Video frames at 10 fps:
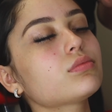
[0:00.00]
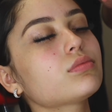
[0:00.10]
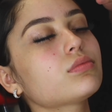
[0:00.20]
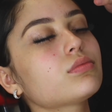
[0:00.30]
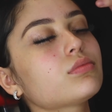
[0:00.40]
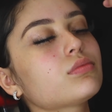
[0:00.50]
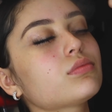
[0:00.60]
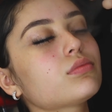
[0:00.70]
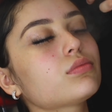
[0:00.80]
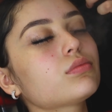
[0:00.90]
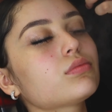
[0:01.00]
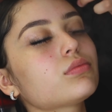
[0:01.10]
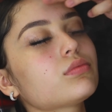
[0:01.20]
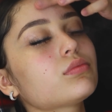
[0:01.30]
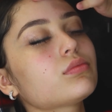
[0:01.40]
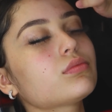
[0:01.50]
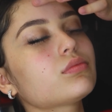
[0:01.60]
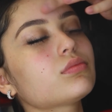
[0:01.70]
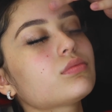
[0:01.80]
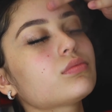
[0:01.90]

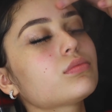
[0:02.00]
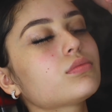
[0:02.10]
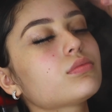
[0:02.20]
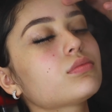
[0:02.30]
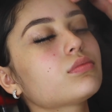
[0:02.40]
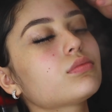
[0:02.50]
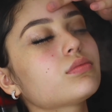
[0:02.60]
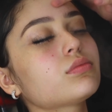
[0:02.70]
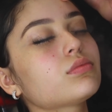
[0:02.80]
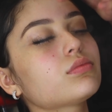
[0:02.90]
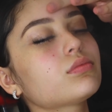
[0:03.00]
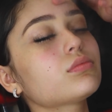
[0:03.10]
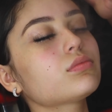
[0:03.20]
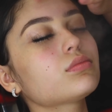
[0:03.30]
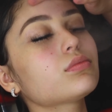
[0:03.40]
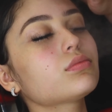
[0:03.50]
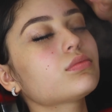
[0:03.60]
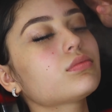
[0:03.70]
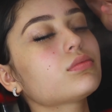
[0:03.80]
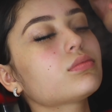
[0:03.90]

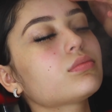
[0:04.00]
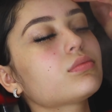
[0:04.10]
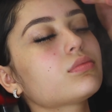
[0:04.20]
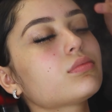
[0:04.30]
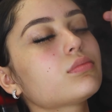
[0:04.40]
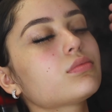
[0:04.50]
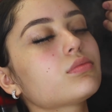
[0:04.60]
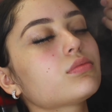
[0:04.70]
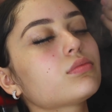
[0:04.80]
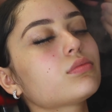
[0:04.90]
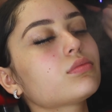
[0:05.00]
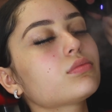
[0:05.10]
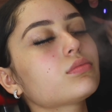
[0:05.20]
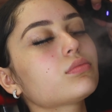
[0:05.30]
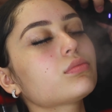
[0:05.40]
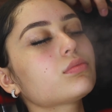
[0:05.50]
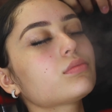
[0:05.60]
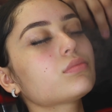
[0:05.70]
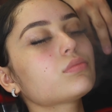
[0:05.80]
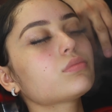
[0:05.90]

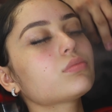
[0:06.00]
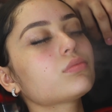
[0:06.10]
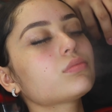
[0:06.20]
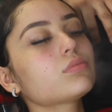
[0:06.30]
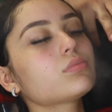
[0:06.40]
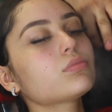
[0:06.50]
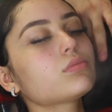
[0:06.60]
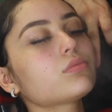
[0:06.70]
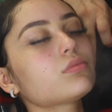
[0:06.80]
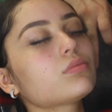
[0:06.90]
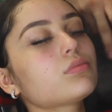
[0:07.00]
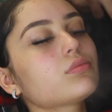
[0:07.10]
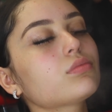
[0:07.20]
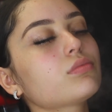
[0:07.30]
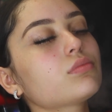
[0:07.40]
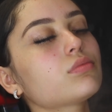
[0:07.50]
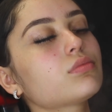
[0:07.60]
(no one is talking)